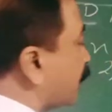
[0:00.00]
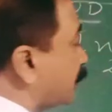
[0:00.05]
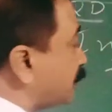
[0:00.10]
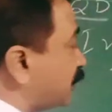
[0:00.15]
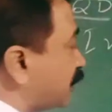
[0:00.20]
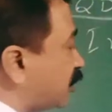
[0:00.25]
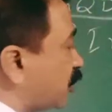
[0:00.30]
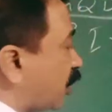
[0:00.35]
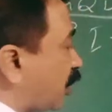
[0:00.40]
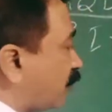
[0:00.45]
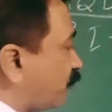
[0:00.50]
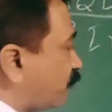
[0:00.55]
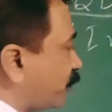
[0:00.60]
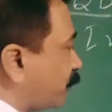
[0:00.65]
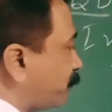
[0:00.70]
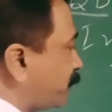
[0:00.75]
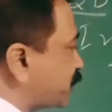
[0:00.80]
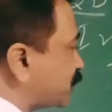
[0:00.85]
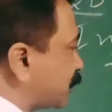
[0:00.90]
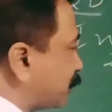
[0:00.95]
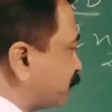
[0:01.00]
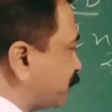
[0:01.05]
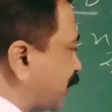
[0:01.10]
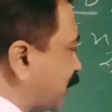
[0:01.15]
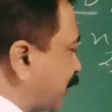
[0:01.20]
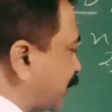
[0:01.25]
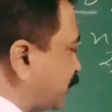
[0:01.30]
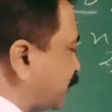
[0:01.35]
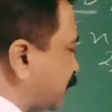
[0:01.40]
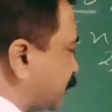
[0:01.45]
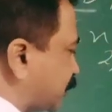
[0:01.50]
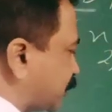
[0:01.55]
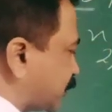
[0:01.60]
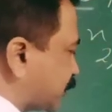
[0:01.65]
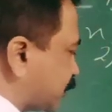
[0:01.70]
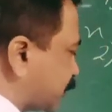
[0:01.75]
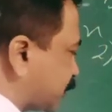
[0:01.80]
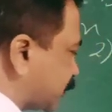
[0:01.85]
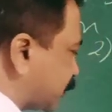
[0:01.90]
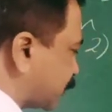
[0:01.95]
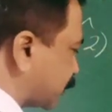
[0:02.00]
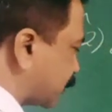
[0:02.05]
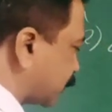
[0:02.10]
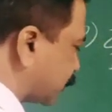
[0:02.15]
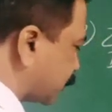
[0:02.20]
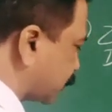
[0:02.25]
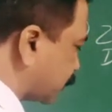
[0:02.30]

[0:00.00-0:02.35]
The graph will be something like this.